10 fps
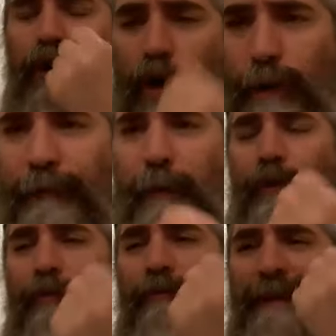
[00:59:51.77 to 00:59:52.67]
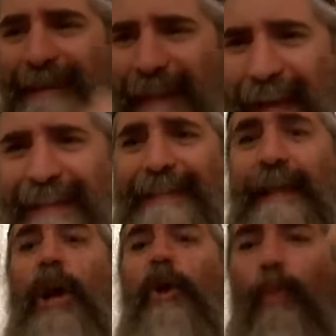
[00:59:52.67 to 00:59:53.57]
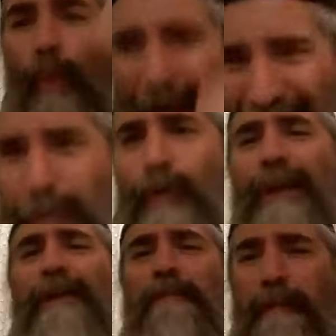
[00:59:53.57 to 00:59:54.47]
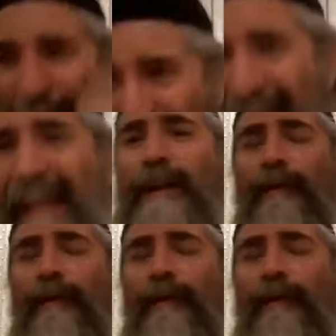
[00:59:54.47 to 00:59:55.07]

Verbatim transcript: learn from your mistakes while you're in pain